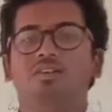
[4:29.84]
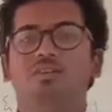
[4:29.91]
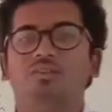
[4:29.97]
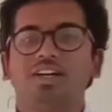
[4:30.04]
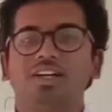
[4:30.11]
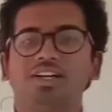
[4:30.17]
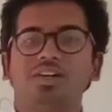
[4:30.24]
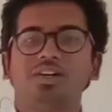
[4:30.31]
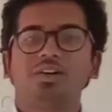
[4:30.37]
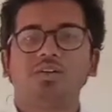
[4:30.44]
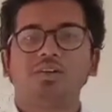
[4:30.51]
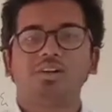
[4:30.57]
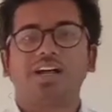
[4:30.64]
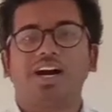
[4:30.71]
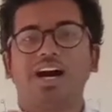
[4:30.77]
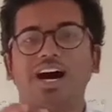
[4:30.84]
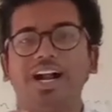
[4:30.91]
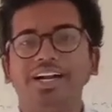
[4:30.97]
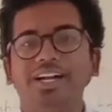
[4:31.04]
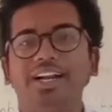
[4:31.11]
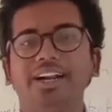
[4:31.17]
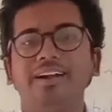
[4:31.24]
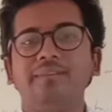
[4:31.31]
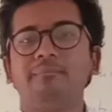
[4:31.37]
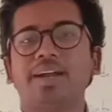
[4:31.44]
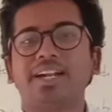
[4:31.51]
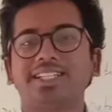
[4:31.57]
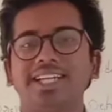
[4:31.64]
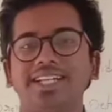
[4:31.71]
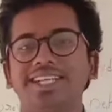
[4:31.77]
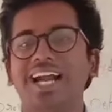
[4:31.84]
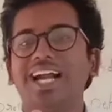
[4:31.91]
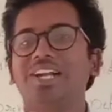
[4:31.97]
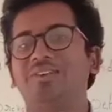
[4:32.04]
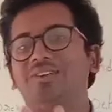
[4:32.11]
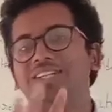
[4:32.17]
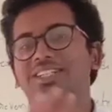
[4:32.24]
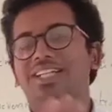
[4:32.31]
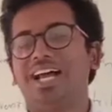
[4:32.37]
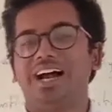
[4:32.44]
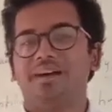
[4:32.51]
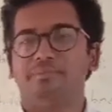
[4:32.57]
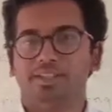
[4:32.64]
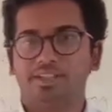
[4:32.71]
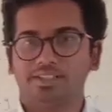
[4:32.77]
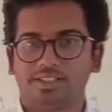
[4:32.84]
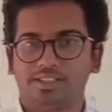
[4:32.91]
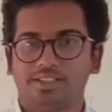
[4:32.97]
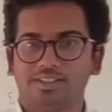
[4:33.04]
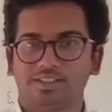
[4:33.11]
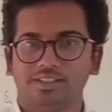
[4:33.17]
100 purchase activities happened.